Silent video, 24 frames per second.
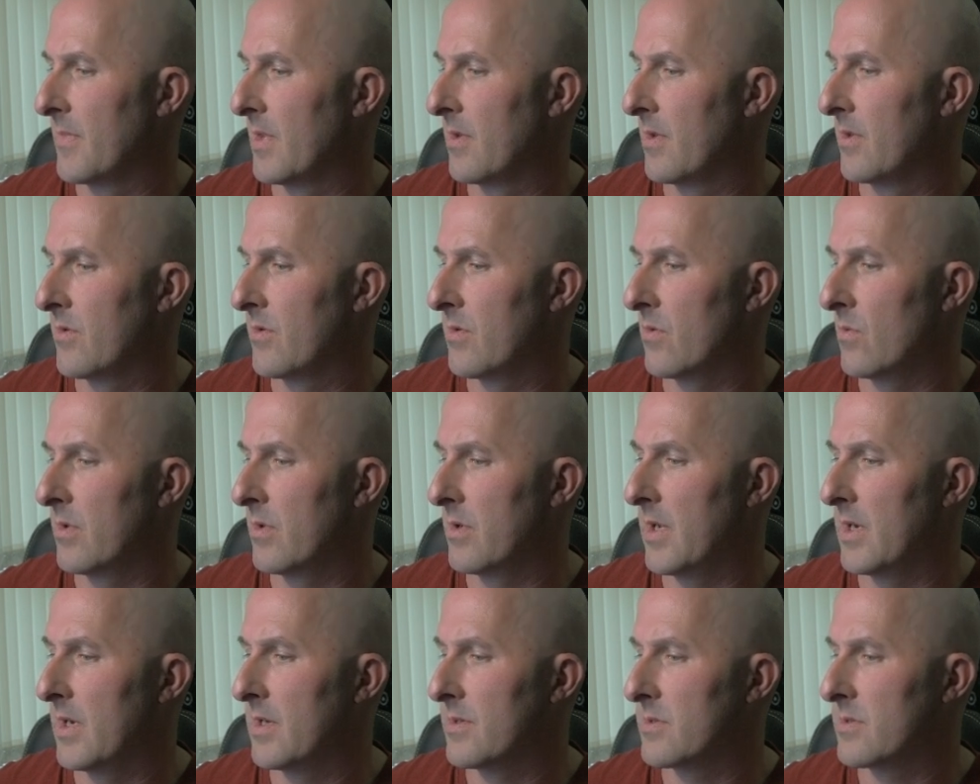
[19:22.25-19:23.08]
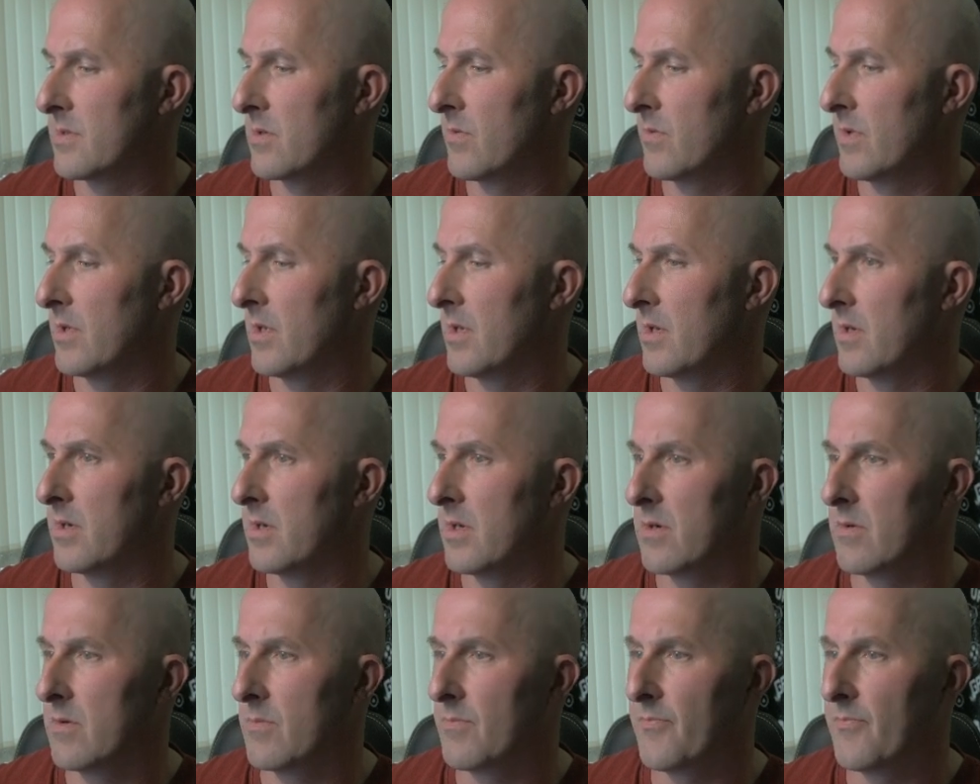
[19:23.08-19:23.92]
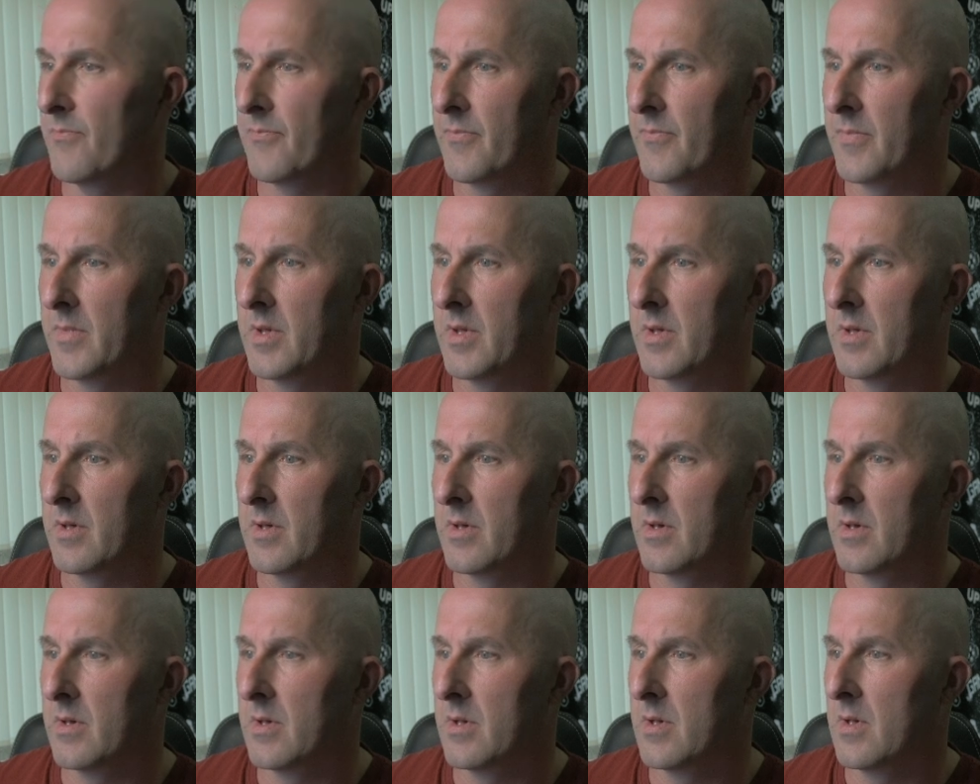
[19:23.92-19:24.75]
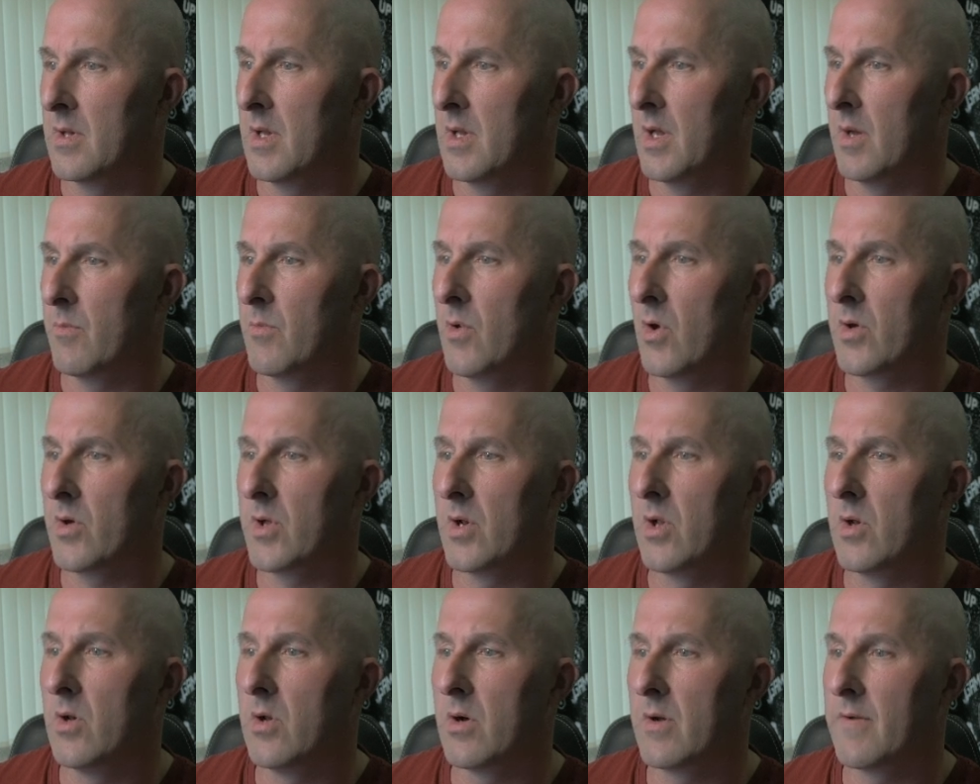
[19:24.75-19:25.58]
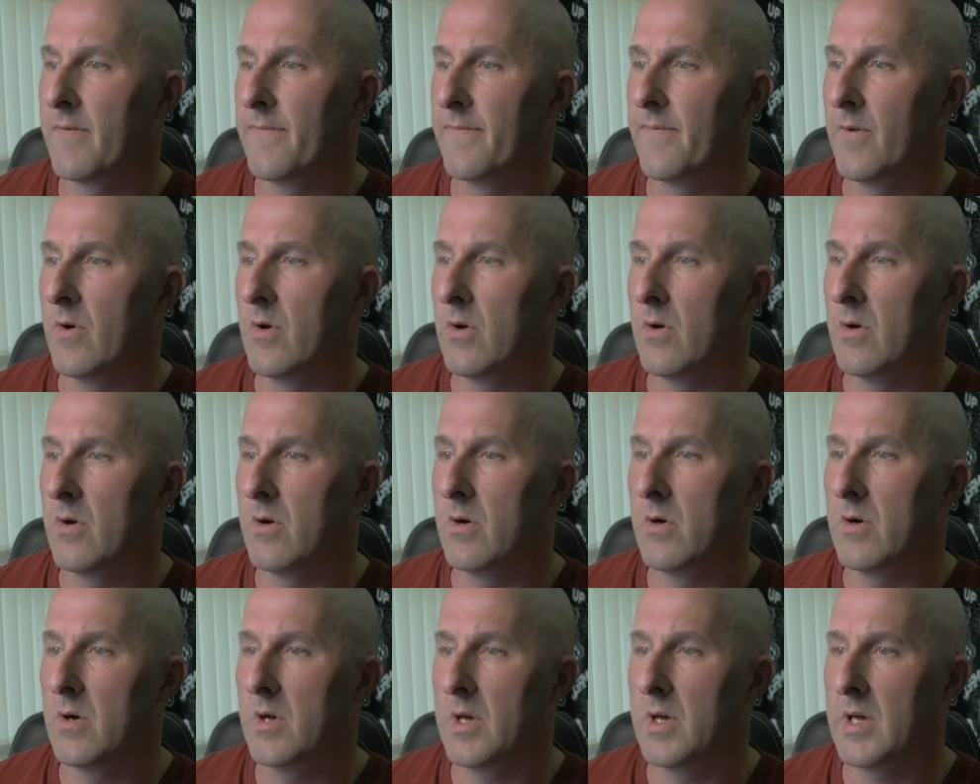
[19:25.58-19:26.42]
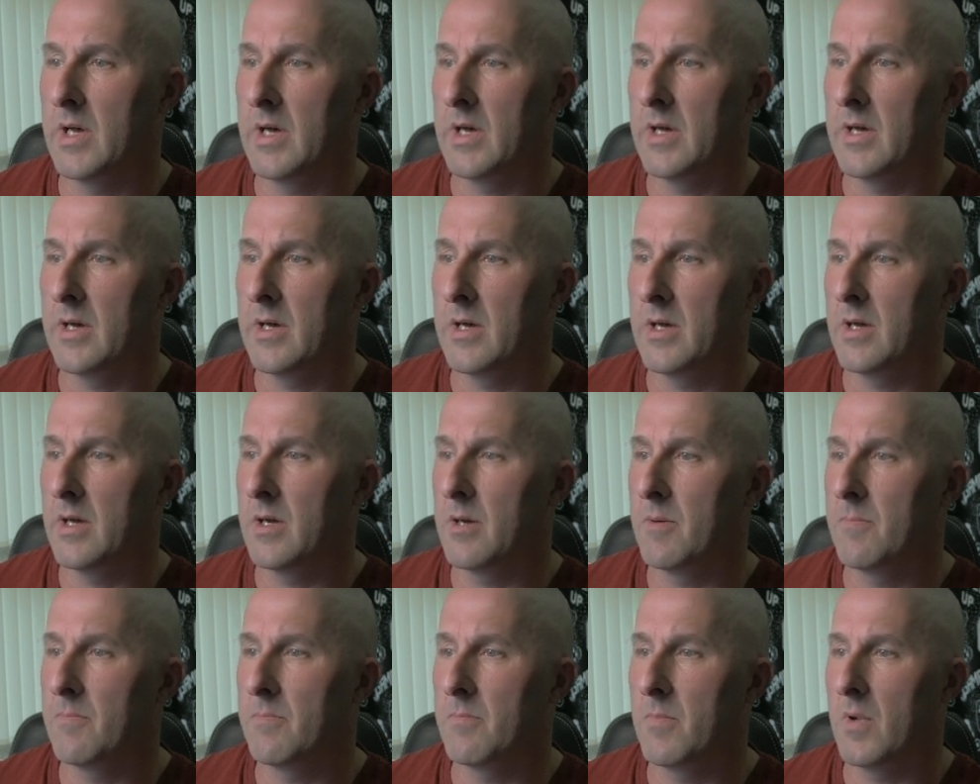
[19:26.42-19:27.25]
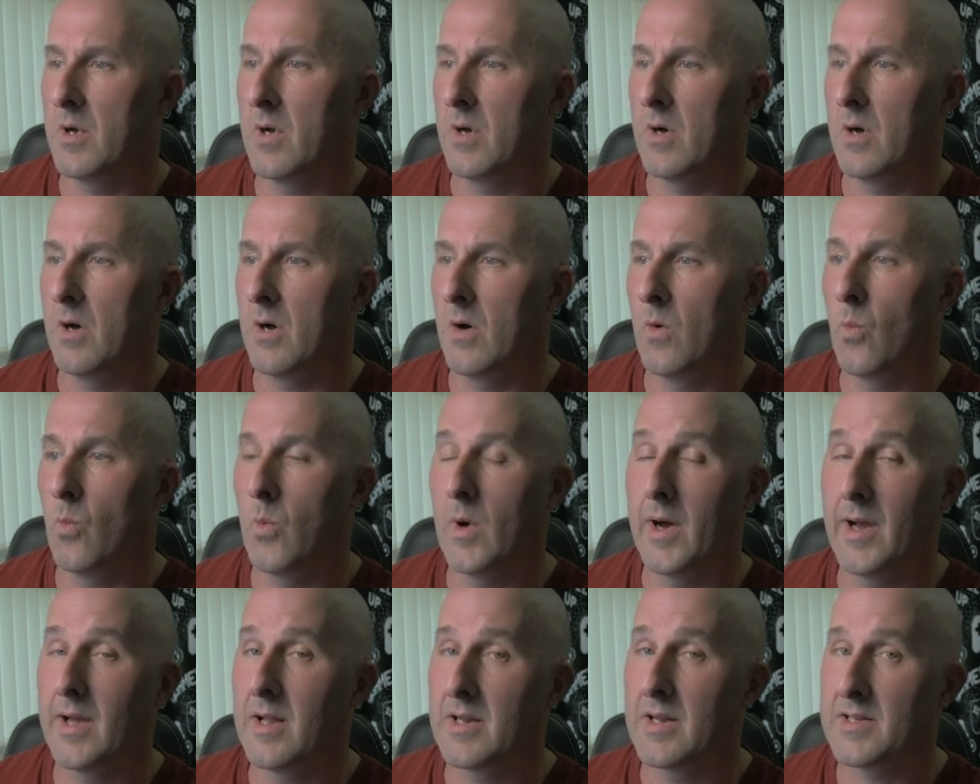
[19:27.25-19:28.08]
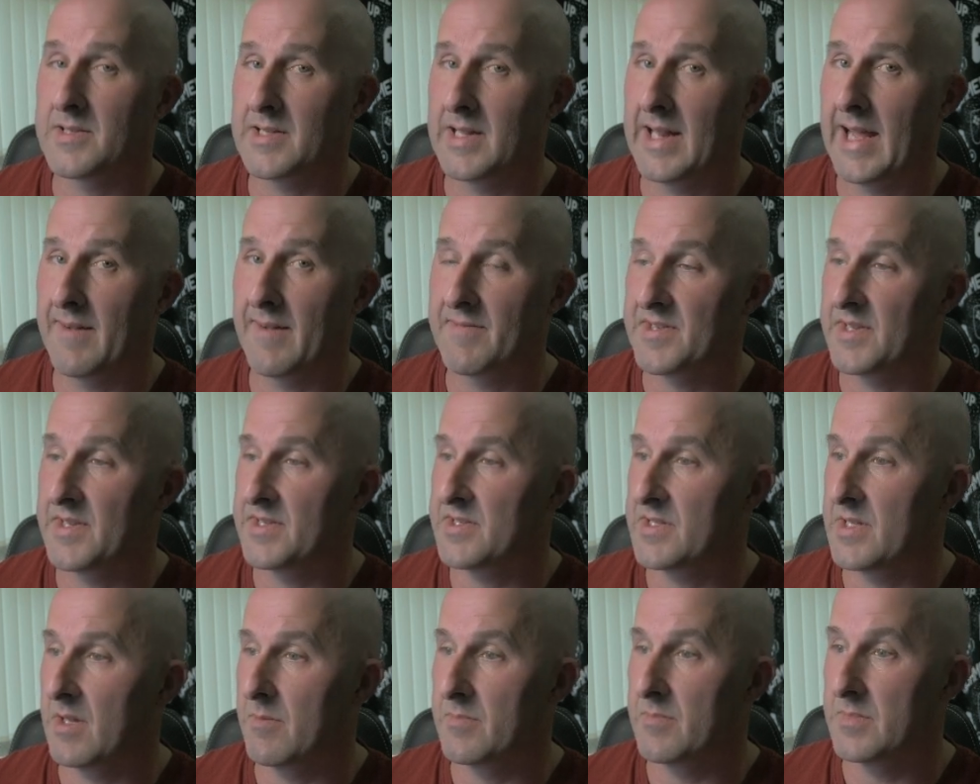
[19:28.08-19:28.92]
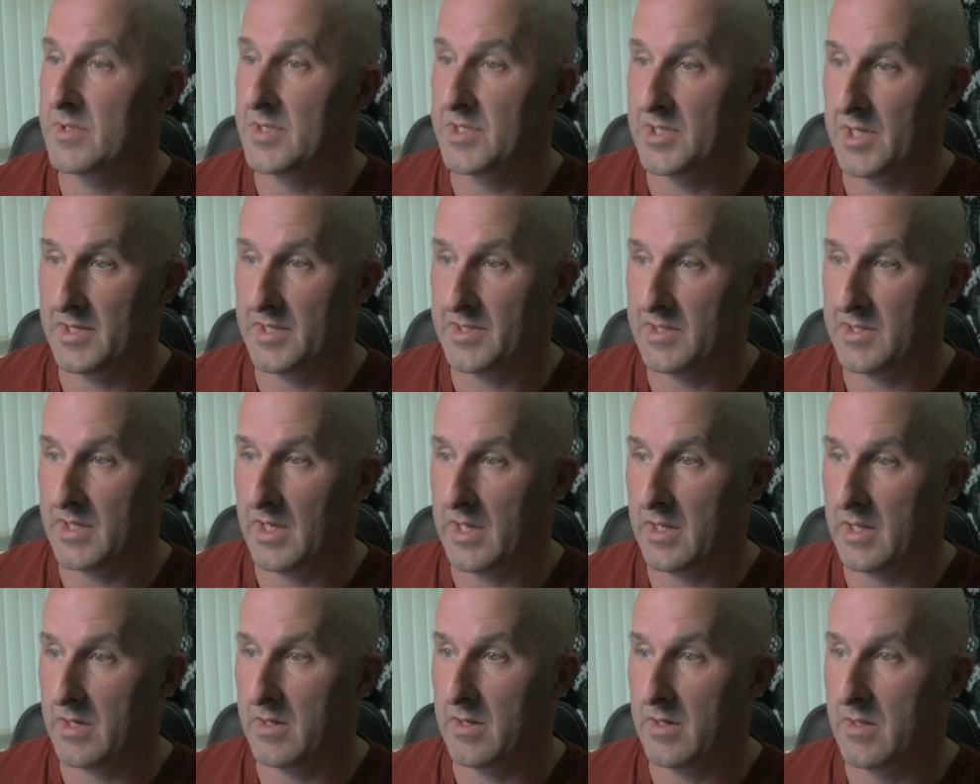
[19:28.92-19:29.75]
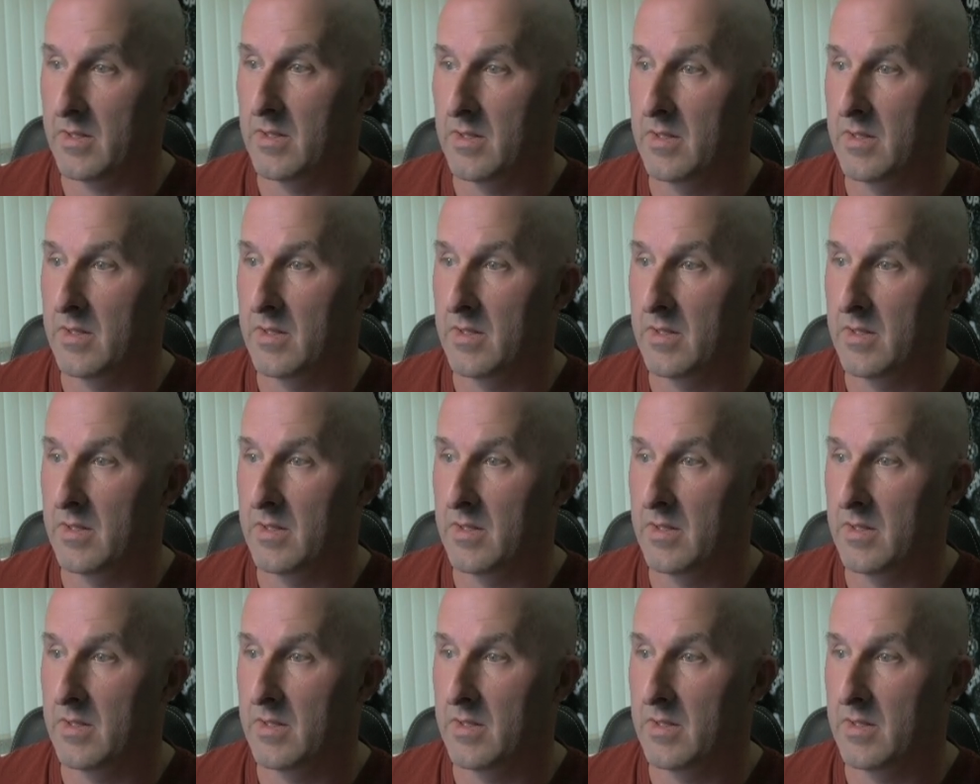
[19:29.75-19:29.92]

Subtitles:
So what else do we need now? I'm not going to look for a wireless lav system just yet,